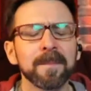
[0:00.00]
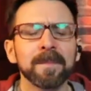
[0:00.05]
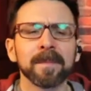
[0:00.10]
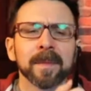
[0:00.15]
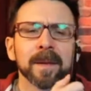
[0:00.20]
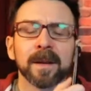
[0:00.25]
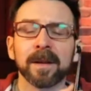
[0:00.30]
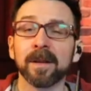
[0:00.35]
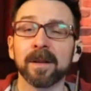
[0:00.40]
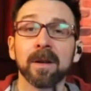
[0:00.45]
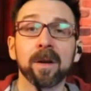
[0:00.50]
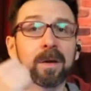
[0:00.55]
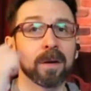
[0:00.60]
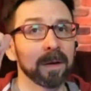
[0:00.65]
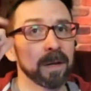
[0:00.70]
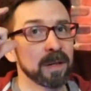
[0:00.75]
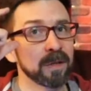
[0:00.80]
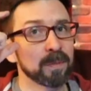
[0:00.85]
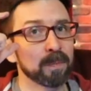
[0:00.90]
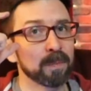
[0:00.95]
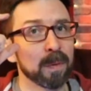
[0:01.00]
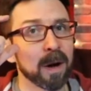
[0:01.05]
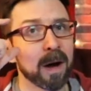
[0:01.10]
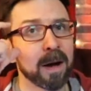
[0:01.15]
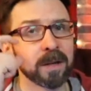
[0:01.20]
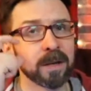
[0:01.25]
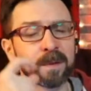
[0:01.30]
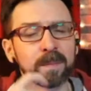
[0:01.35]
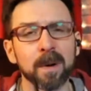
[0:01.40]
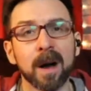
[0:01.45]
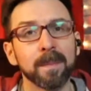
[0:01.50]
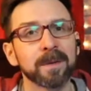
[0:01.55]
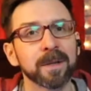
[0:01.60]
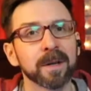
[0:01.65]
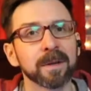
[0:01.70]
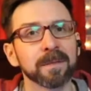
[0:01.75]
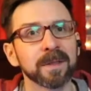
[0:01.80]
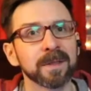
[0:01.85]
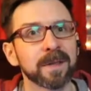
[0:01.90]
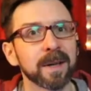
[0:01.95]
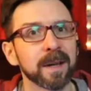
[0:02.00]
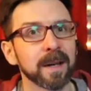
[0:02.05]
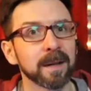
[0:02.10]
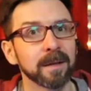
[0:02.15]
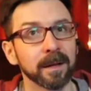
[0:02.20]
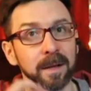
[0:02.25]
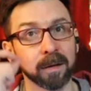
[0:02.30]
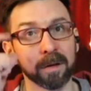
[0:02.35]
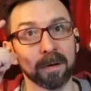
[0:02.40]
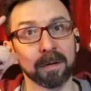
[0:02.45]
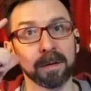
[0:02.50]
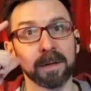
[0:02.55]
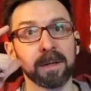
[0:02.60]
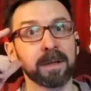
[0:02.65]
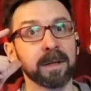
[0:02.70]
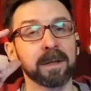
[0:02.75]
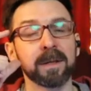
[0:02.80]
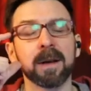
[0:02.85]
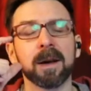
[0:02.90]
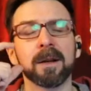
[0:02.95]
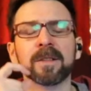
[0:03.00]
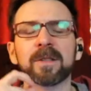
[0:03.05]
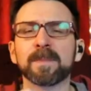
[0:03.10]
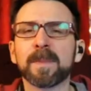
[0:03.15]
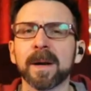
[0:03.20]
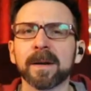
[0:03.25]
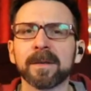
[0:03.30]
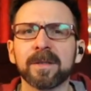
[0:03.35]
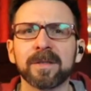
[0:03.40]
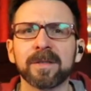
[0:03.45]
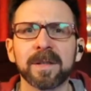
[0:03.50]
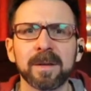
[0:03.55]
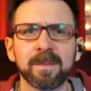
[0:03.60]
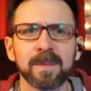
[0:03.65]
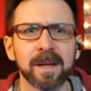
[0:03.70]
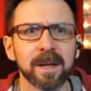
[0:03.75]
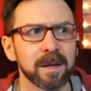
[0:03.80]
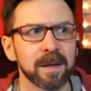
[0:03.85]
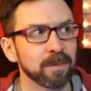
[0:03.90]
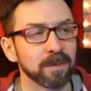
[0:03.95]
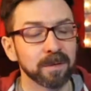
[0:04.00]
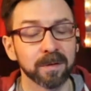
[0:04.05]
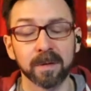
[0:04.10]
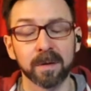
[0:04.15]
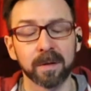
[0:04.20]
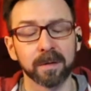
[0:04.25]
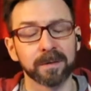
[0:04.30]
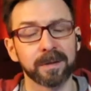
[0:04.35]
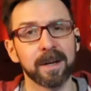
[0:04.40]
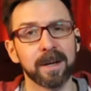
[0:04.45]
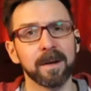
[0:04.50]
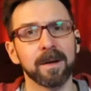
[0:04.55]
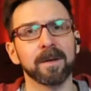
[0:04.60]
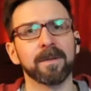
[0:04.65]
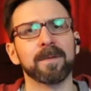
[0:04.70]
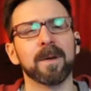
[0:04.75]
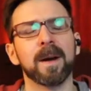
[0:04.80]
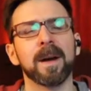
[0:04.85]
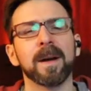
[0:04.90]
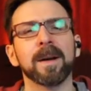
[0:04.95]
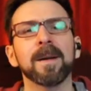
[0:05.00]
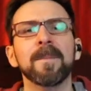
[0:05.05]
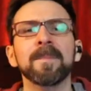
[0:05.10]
And his eyes popped out of his head like, oh, he did not expect to see me. He was terrified.